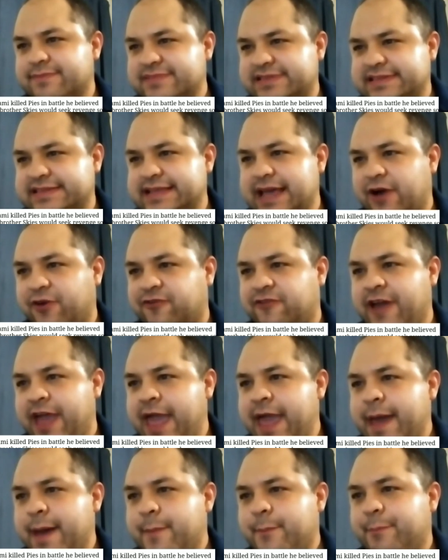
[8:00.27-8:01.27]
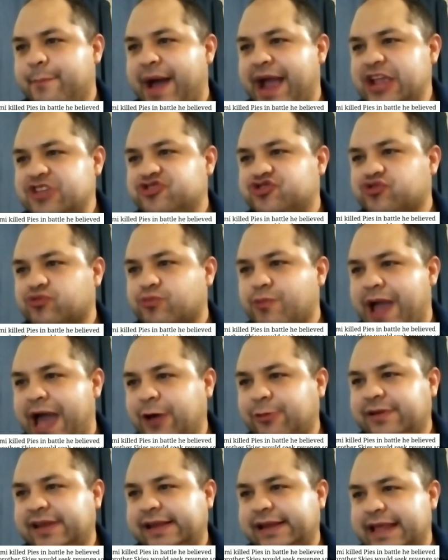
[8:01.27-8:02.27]
himself by
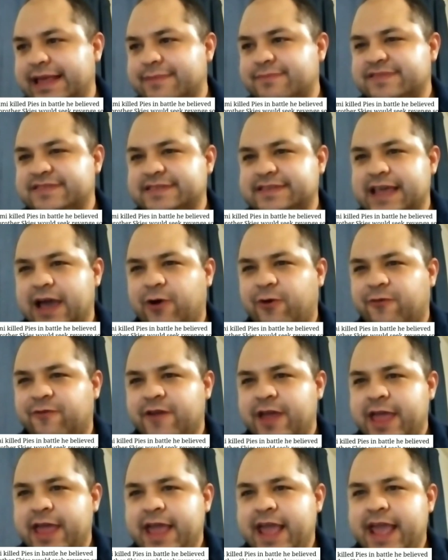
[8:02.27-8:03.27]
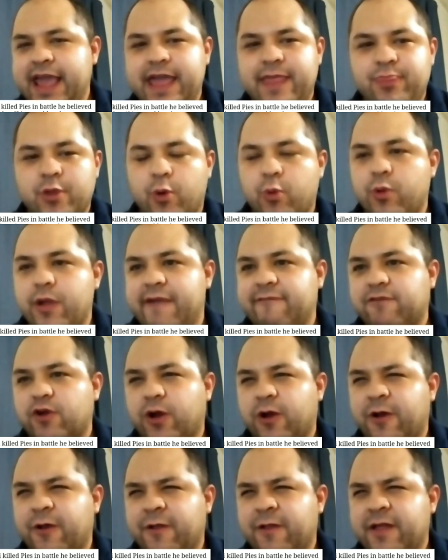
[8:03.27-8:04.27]
drowning himself in the
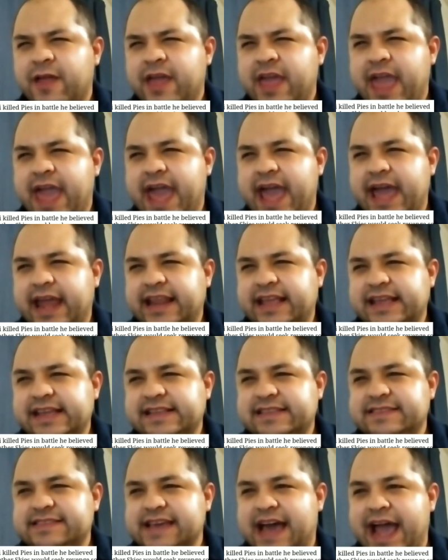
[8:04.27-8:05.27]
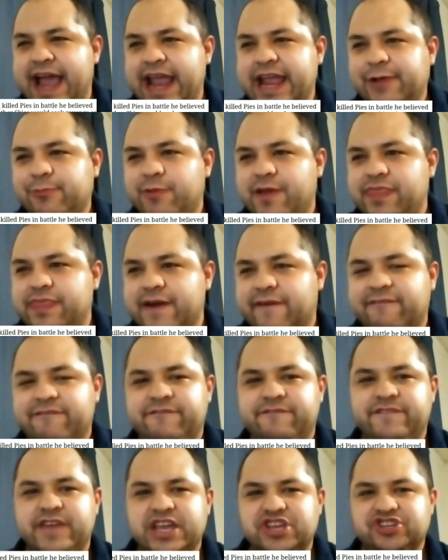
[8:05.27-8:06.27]
river, and he died with the
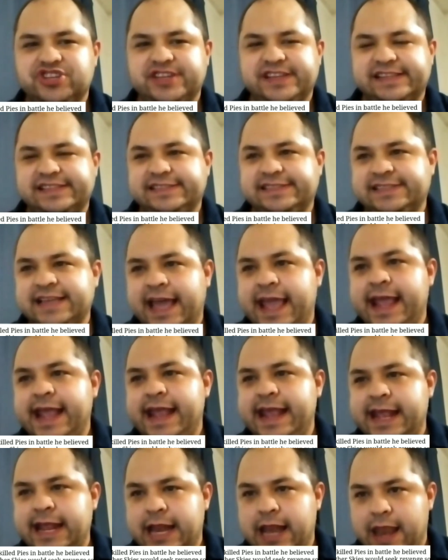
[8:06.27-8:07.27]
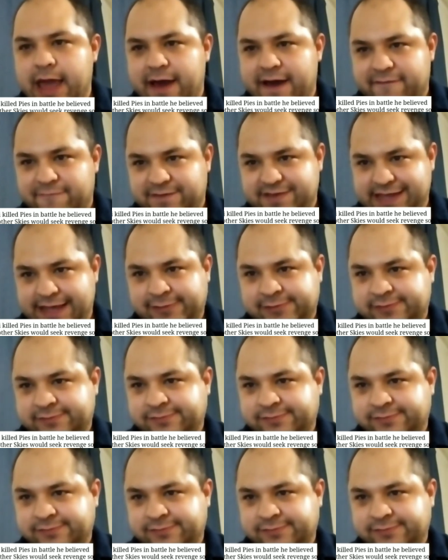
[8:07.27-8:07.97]
fishes he loved.